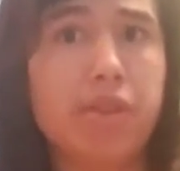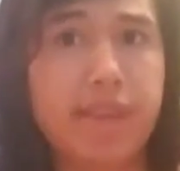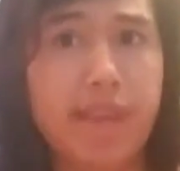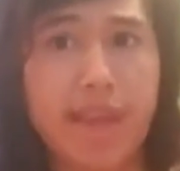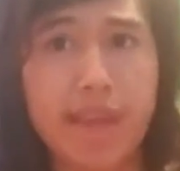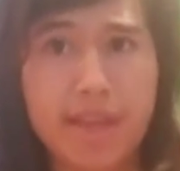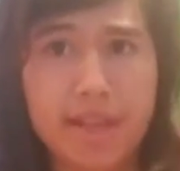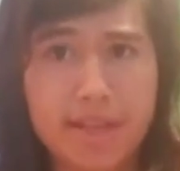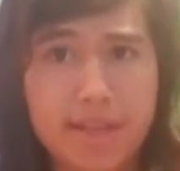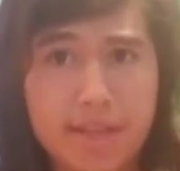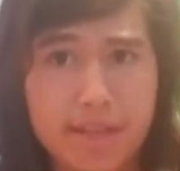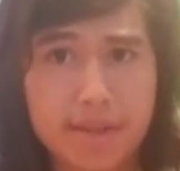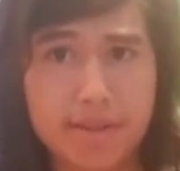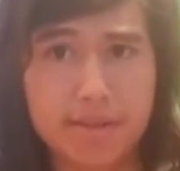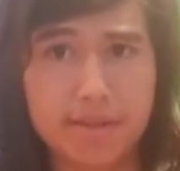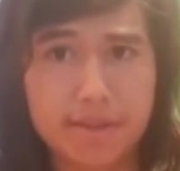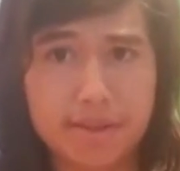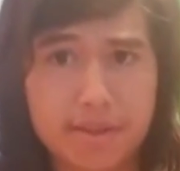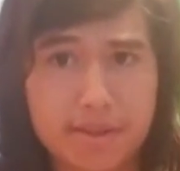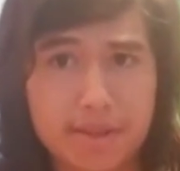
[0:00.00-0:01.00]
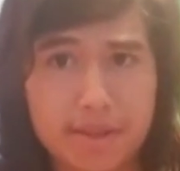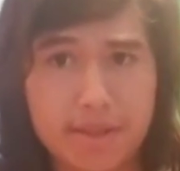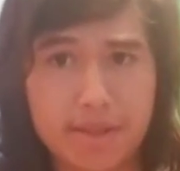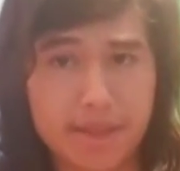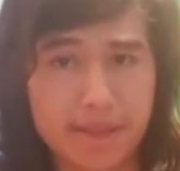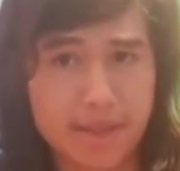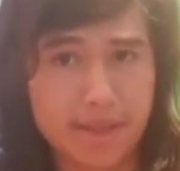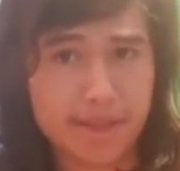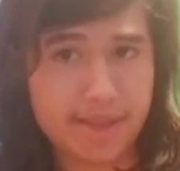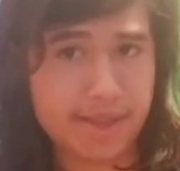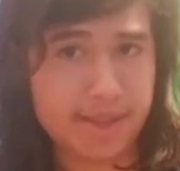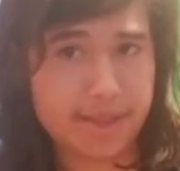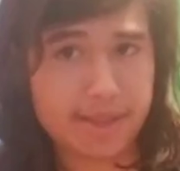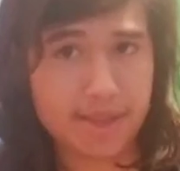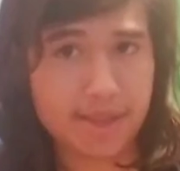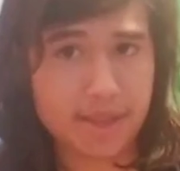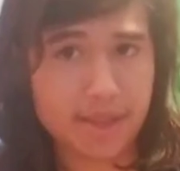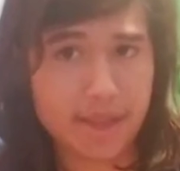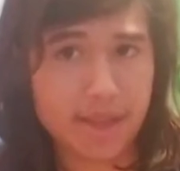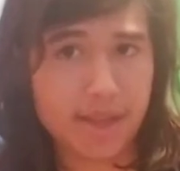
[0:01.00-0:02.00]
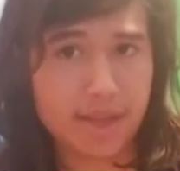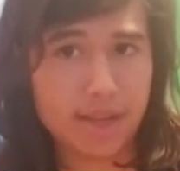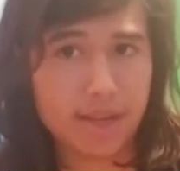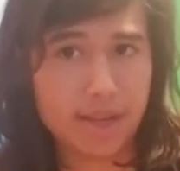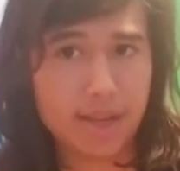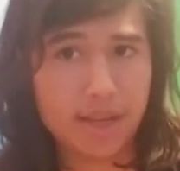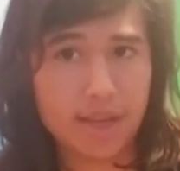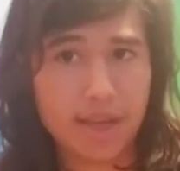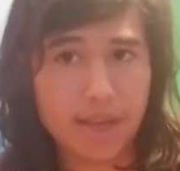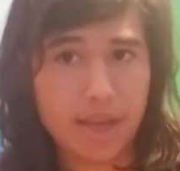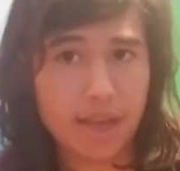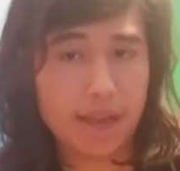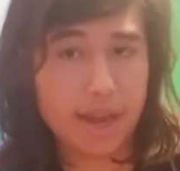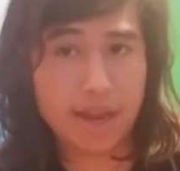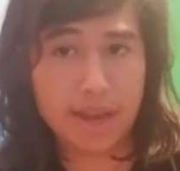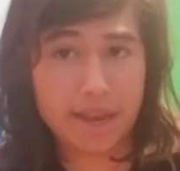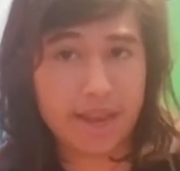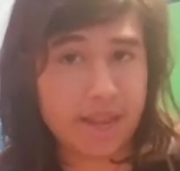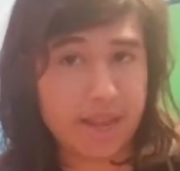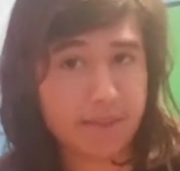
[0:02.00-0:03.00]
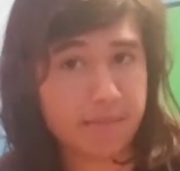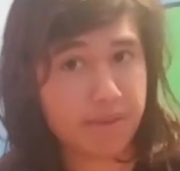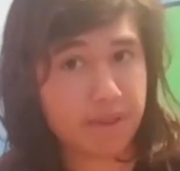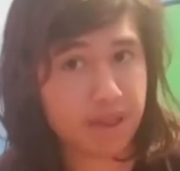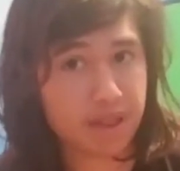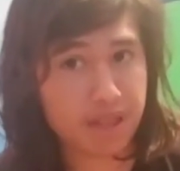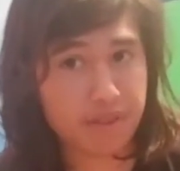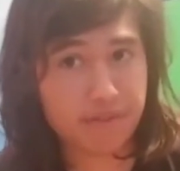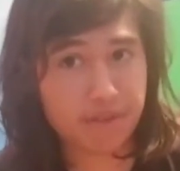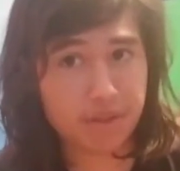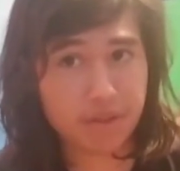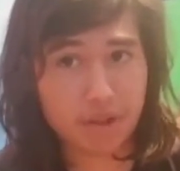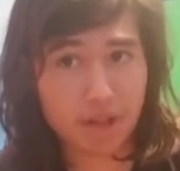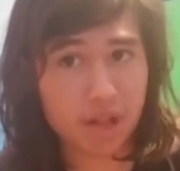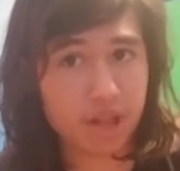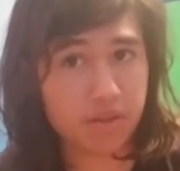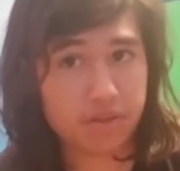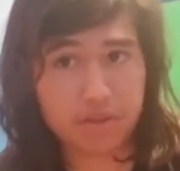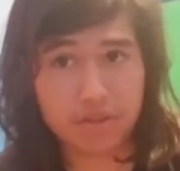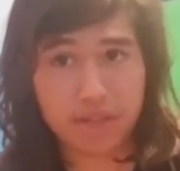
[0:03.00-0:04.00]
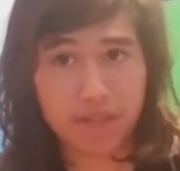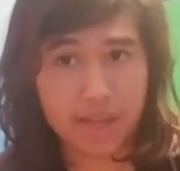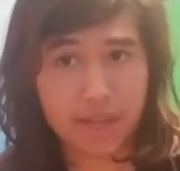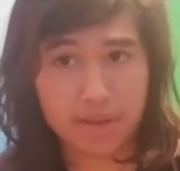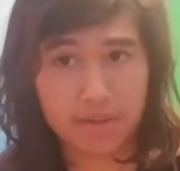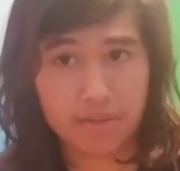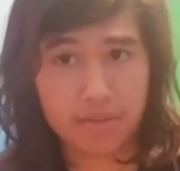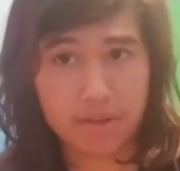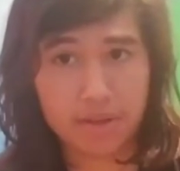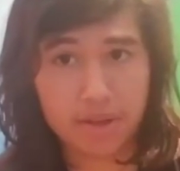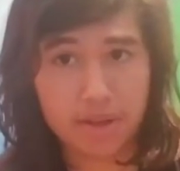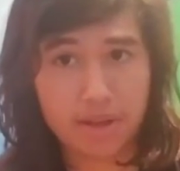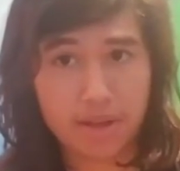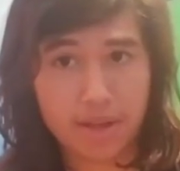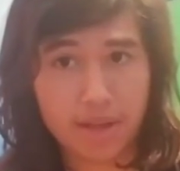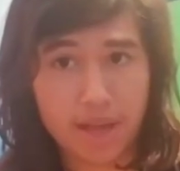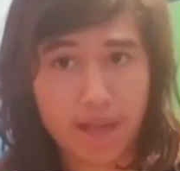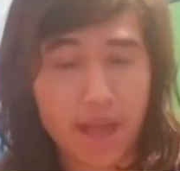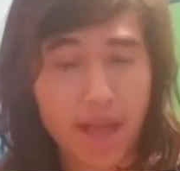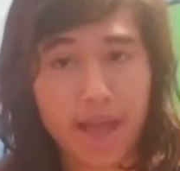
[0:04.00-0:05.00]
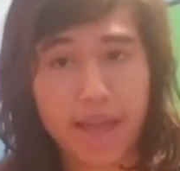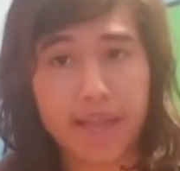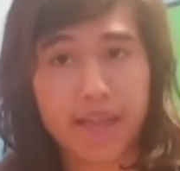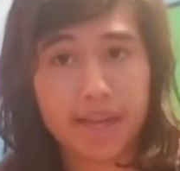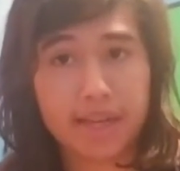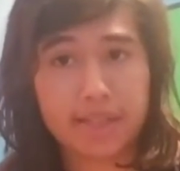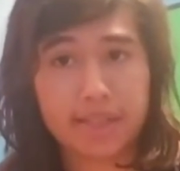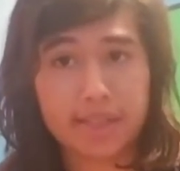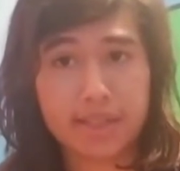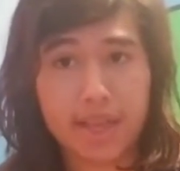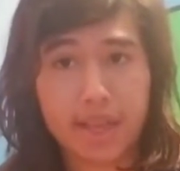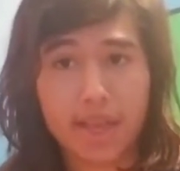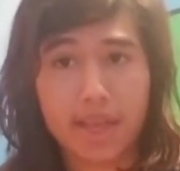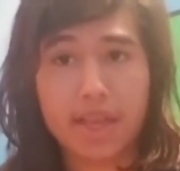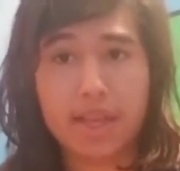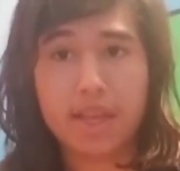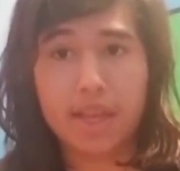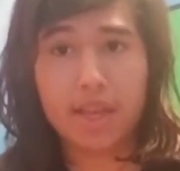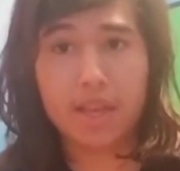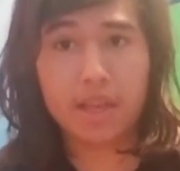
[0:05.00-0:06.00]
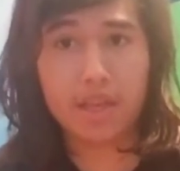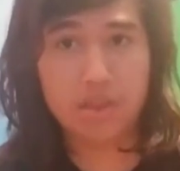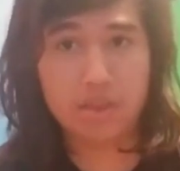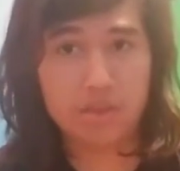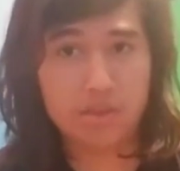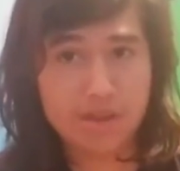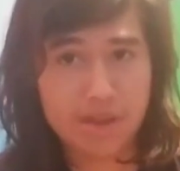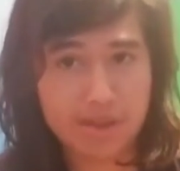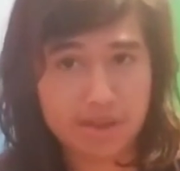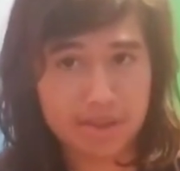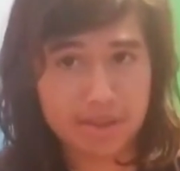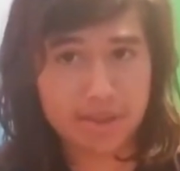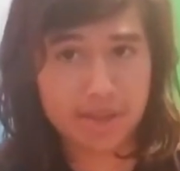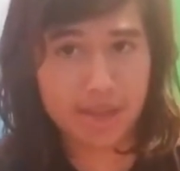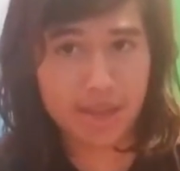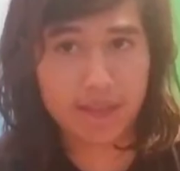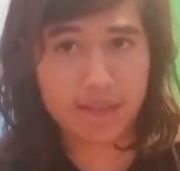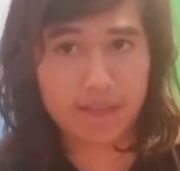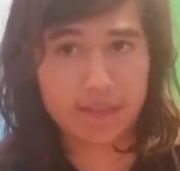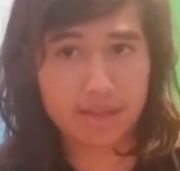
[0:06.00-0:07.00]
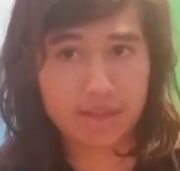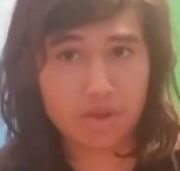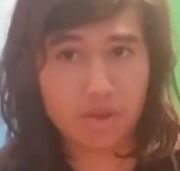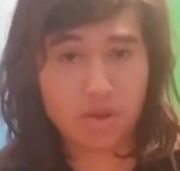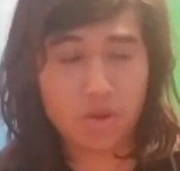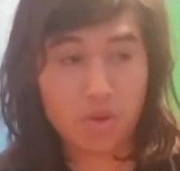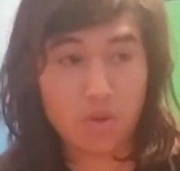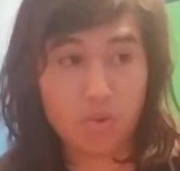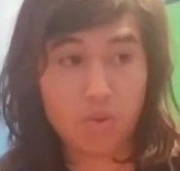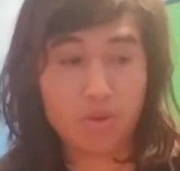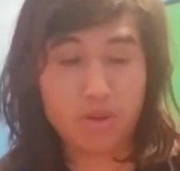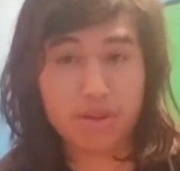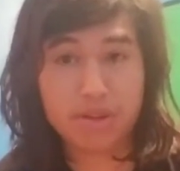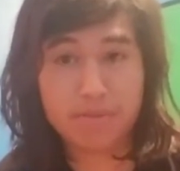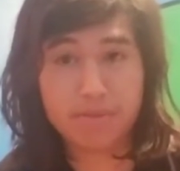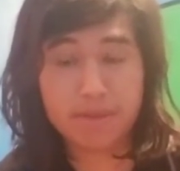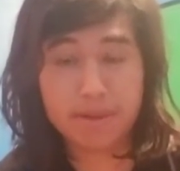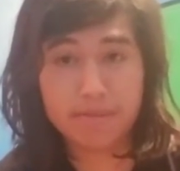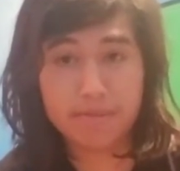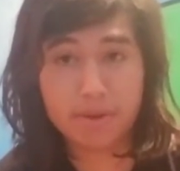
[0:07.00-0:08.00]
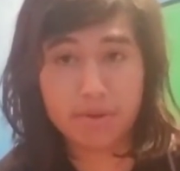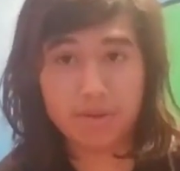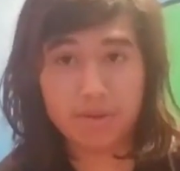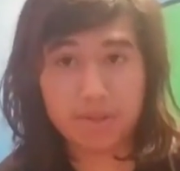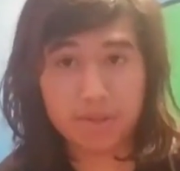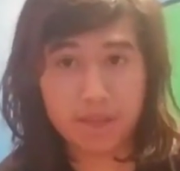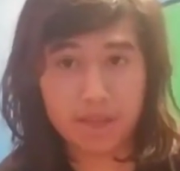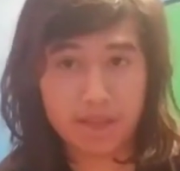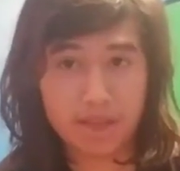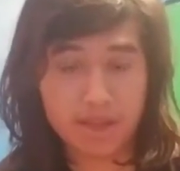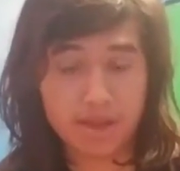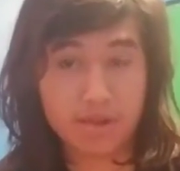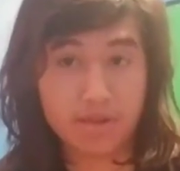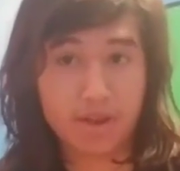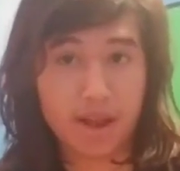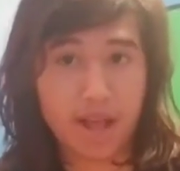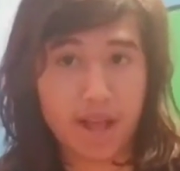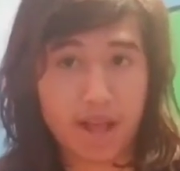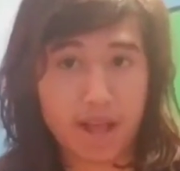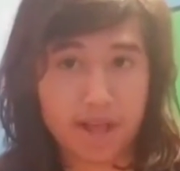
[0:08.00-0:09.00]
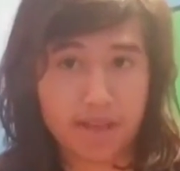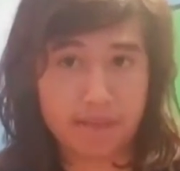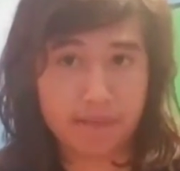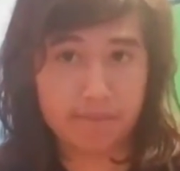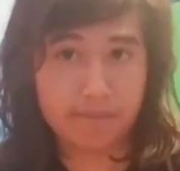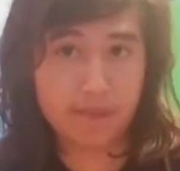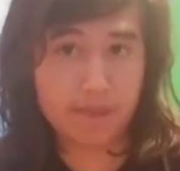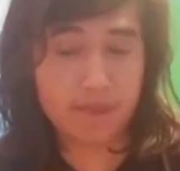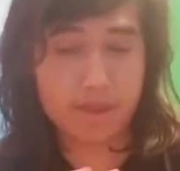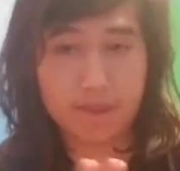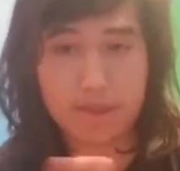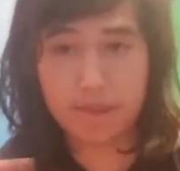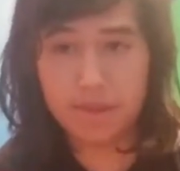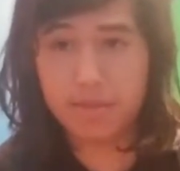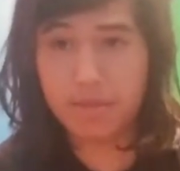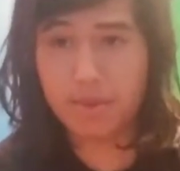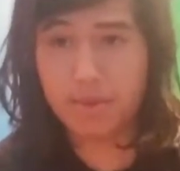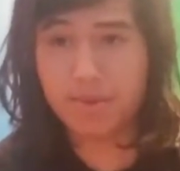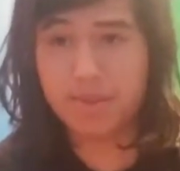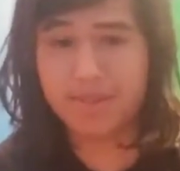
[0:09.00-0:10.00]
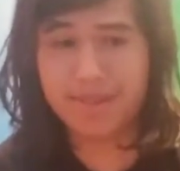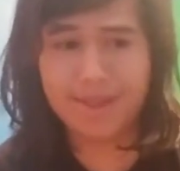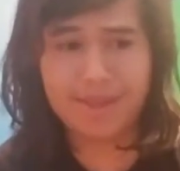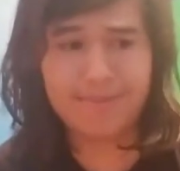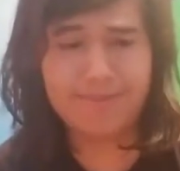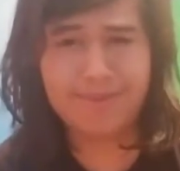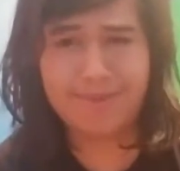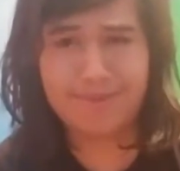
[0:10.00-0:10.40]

10 years in this decade, and I can't believe it's gonna close now. I gotta say, 2010 was the most year, the, the, the most